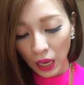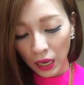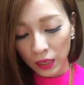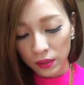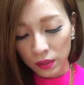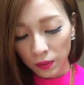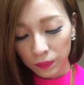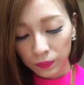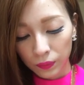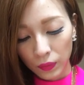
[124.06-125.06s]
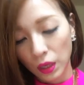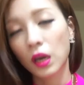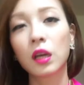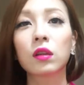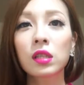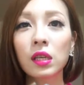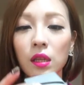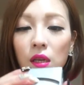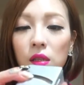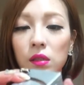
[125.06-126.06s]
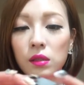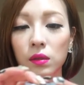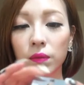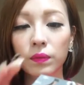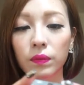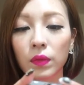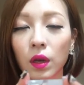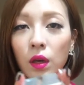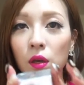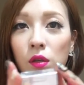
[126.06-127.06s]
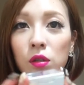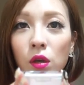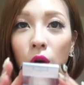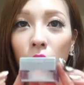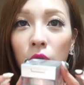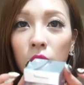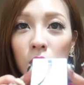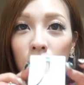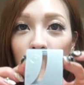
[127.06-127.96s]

and it looks like this. So